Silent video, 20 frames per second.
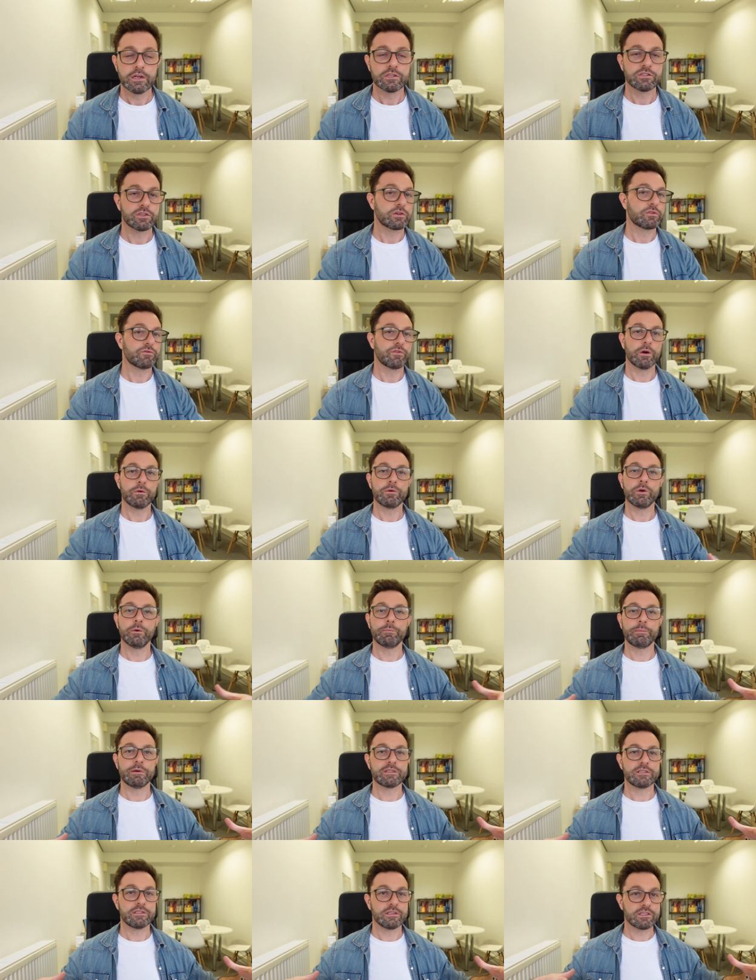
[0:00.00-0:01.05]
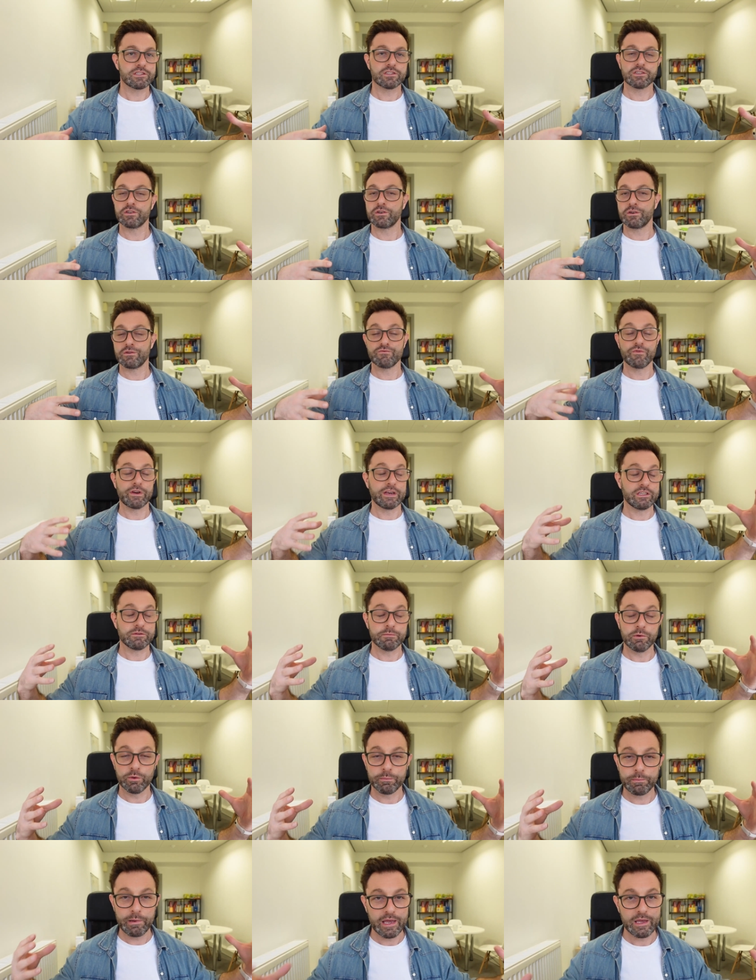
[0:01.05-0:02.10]
To grow your business to reach
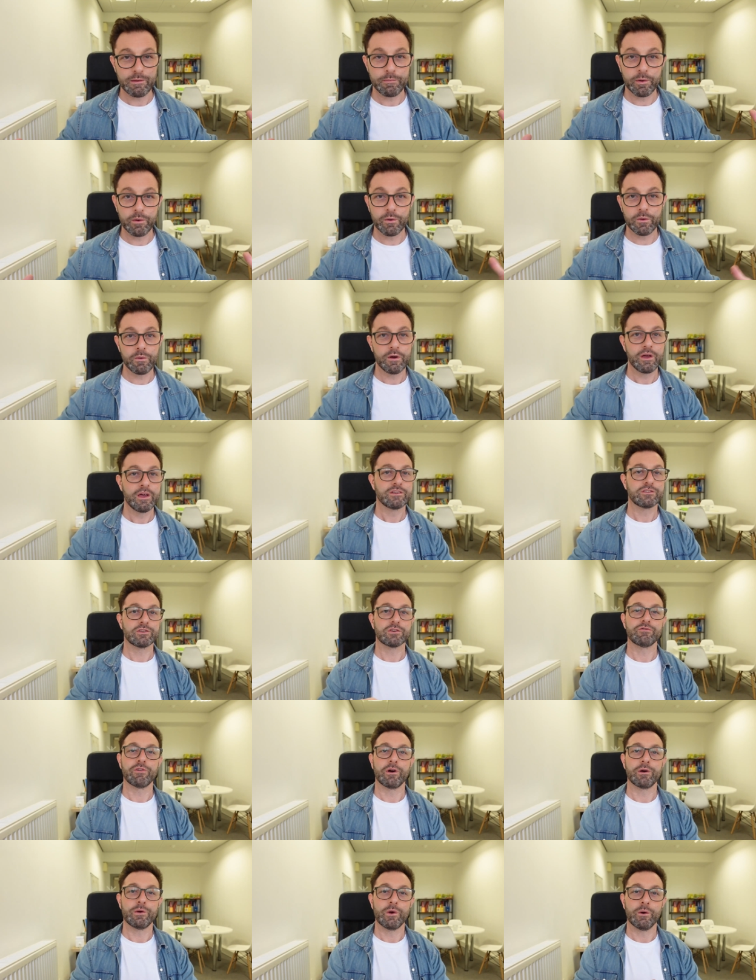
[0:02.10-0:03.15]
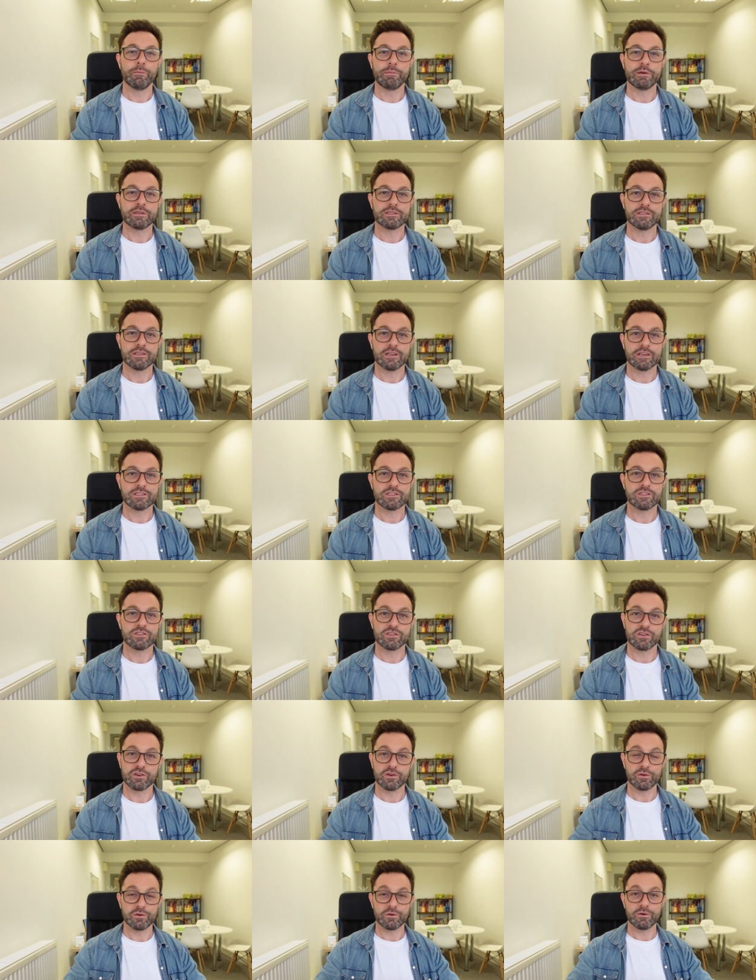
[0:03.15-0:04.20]
more people, to grow your business
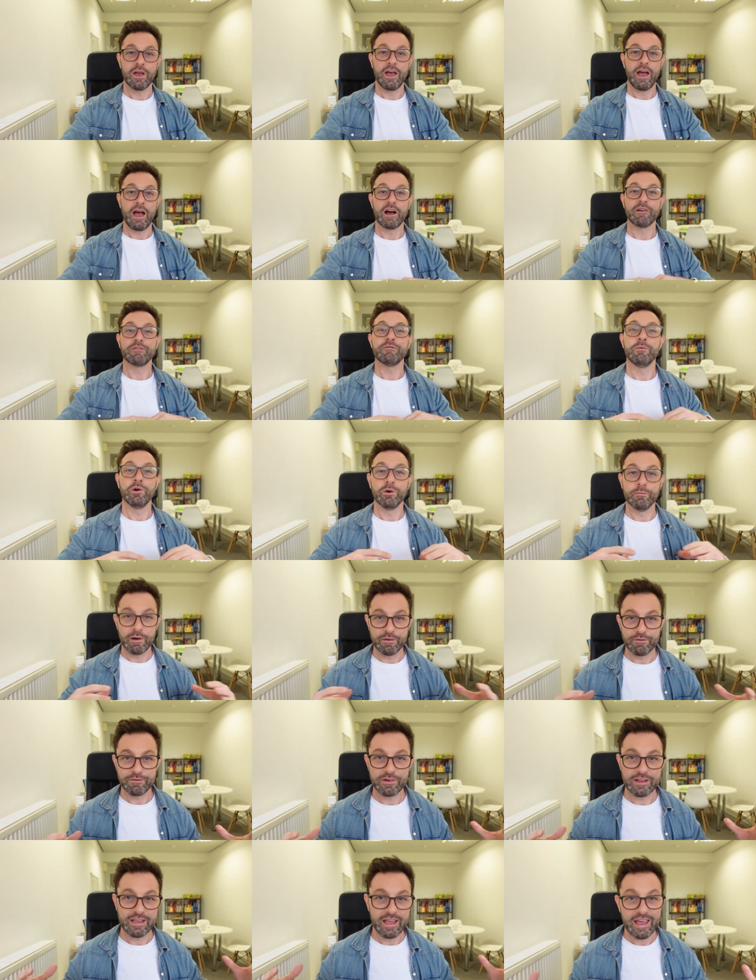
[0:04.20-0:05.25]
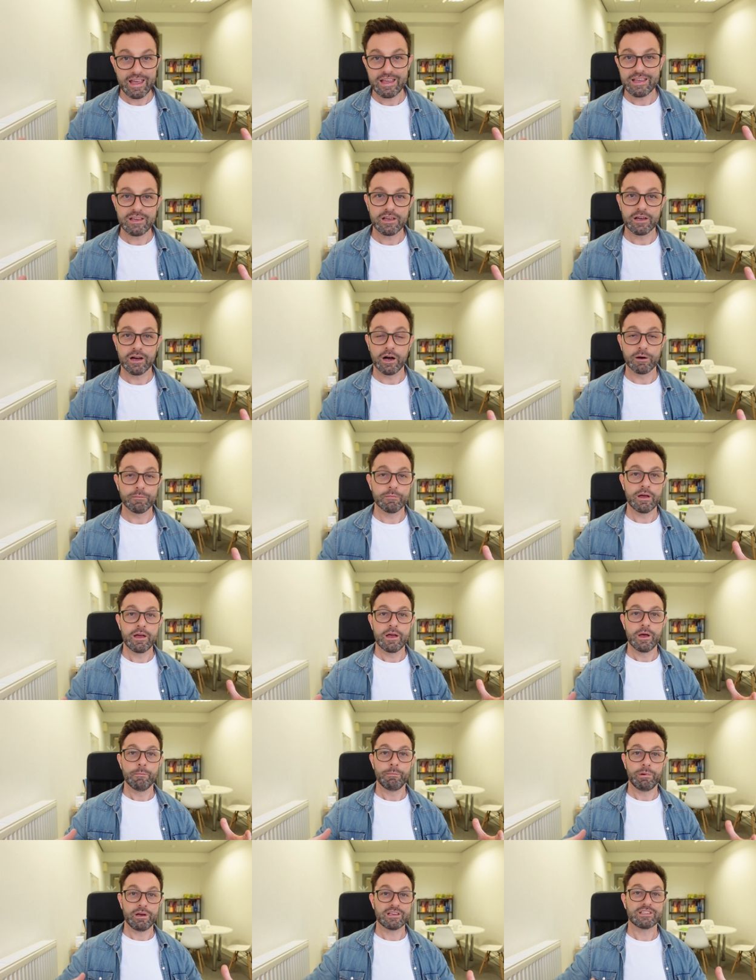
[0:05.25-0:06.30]
to have more monthly income,
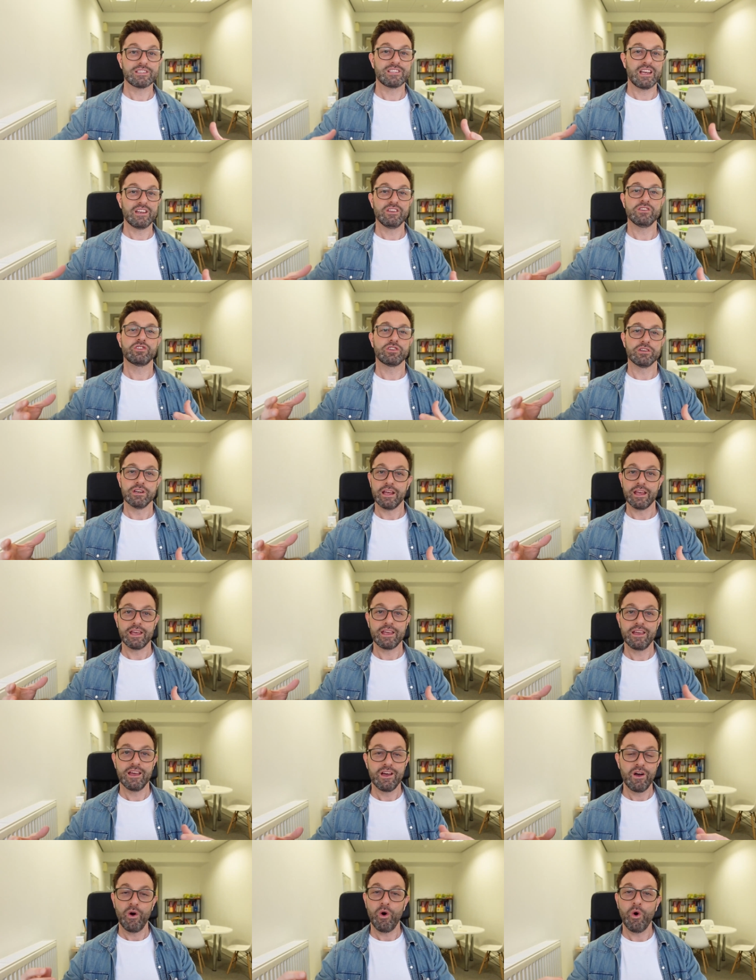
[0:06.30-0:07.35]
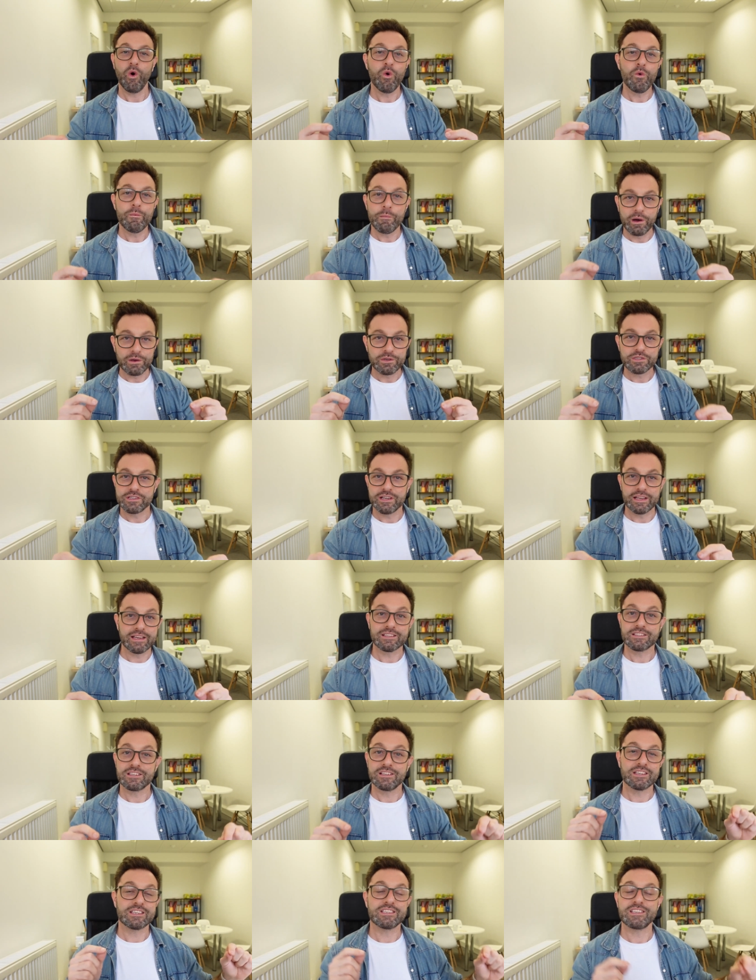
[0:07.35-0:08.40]
but essentially almost linked to the